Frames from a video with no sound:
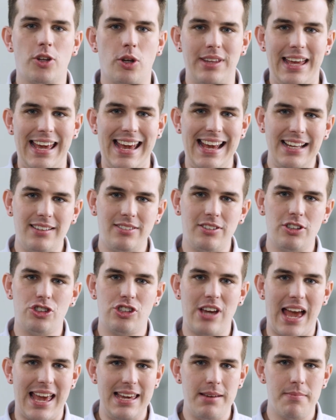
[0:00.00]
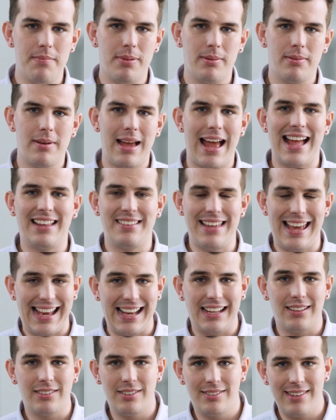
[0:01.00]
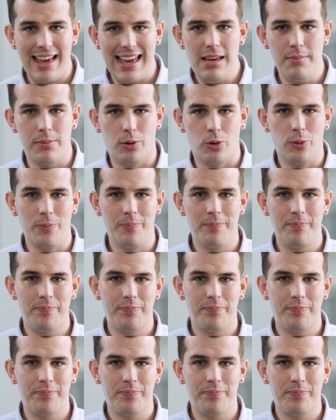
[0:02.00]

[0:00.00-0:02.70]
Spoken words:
on ink to shape and ink to table.